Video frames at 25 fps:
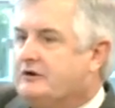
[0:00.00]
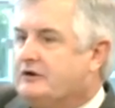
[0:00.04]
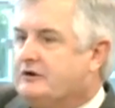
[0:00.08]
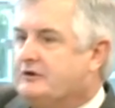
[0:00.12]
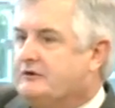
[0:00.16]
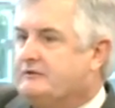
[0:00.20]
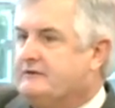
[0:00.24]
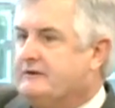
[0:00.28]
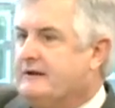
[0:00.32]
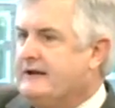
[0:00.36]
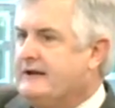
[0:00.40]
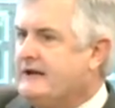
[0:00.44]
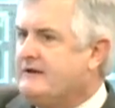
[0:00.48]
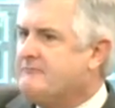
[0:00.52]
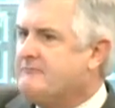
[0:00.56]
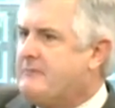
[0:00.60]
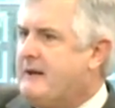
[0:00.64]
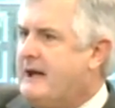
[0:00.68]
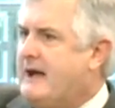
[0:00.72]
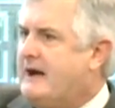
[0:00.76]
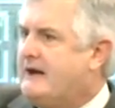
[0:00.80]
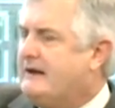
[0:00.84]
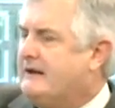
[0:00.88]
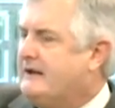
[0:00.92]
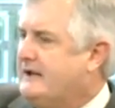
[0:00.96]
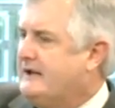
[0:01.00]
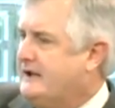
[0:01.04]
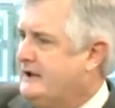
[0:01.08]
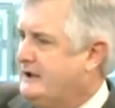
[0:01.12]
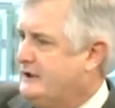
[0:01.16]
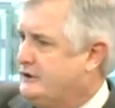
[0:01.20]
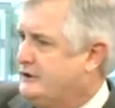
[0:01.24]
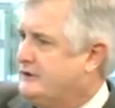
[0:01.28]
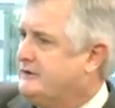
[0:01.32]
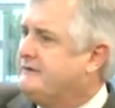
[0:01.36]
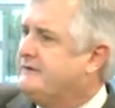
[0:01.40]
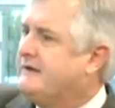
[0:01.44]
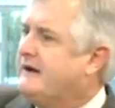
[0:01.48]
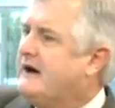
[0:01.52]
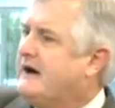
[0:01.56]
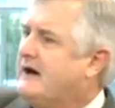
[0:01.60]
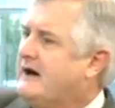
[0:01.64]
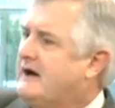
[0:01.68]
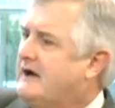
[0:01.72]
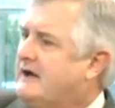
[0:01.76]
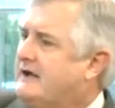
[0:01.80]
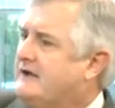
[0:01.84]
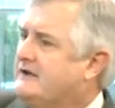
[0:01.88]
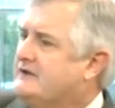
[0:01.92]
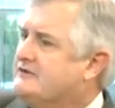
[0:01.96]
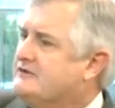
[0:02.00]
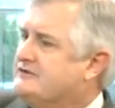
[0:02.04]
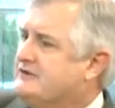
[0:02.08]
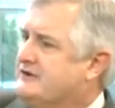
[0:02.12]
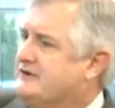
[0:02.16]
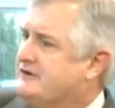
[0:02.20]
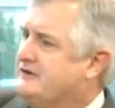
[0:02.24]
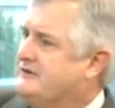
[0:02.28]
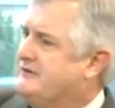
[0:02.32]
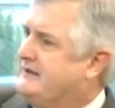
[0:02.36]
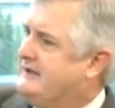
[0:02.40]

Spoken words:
think about inner thighs and you